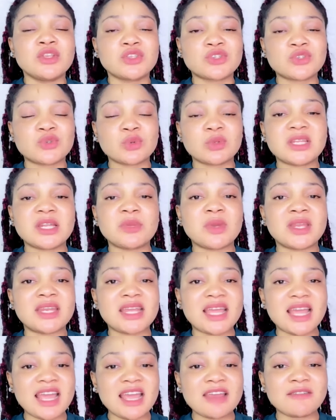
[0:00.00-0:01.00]
so that
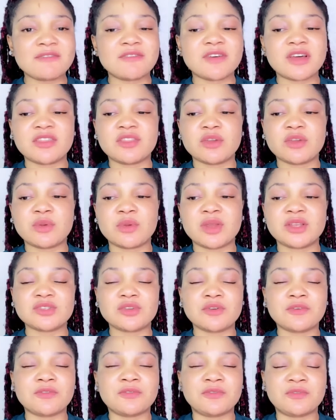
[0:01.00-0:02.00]
whenever there is
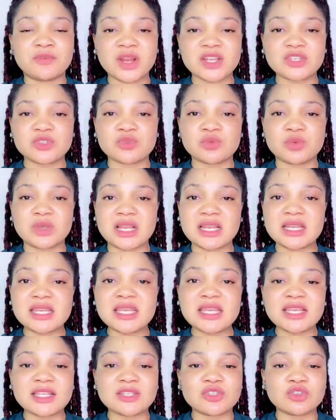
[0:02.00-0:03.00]
a fresh
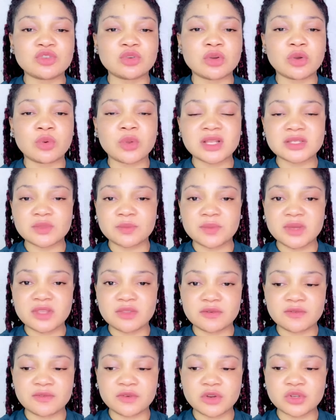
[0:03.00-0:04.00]
release, you're going to be
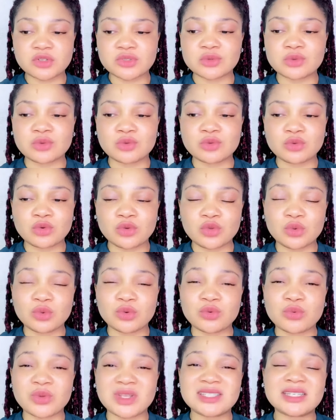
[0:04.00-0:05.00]
the first to know. You will
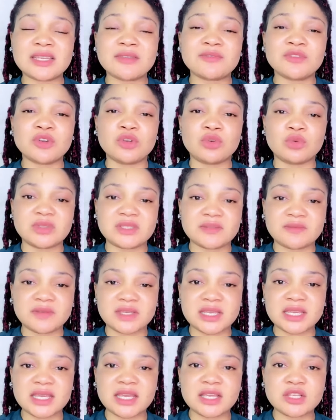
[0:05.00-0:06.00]
receive a
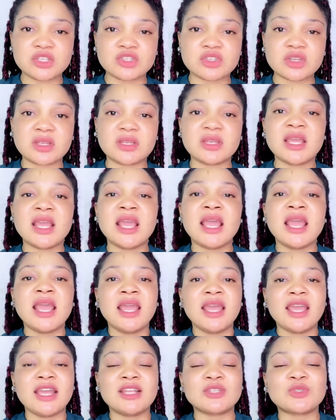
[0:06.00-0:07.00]
notification.
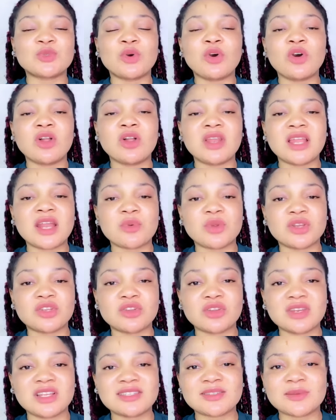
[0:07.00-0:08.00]
And to all our
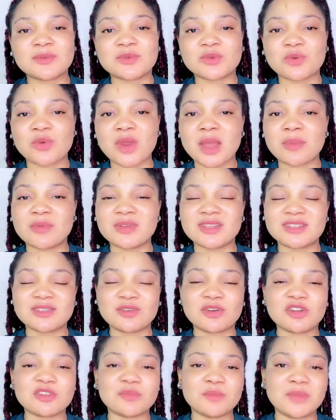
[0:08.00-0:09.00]
returning subscribers,
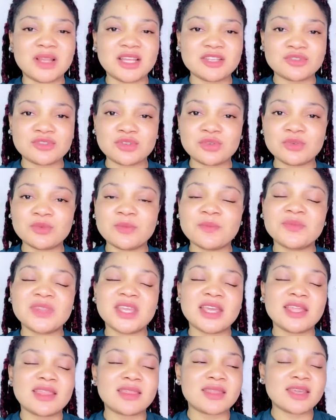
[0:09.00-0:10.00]
God bless you.
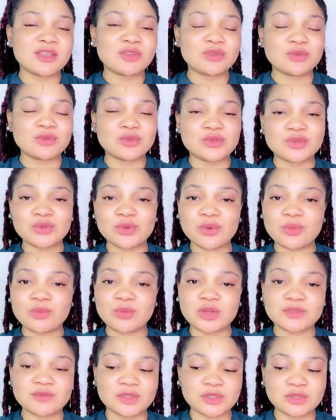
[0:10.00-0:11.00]
Thank you so
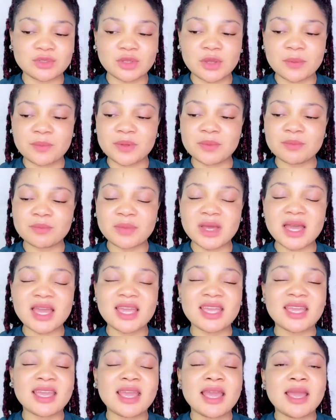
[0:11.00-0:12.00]
much for stopping
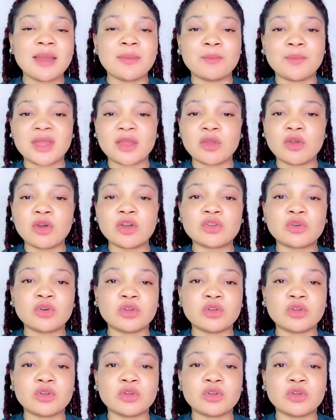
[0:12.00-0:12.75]
by. May God